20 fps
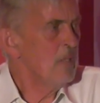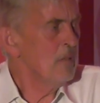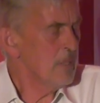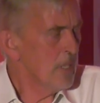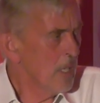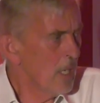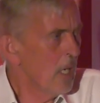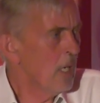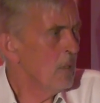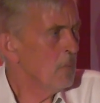
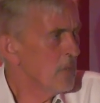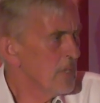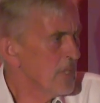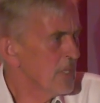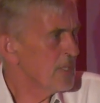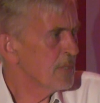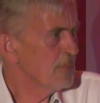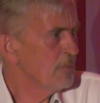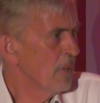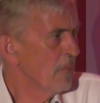yeah, well,
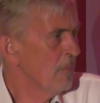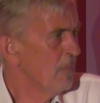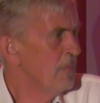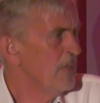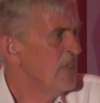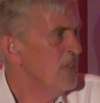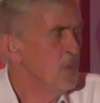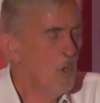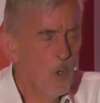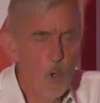that's
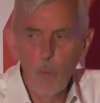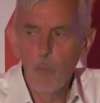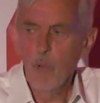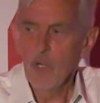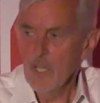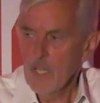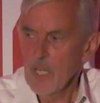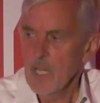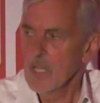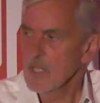probably
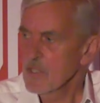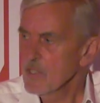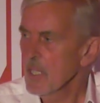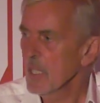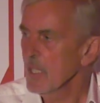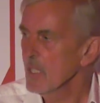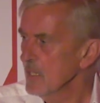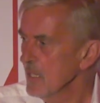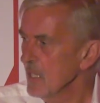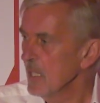normal in our
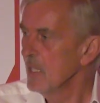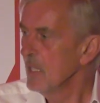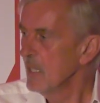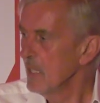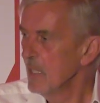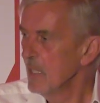sector.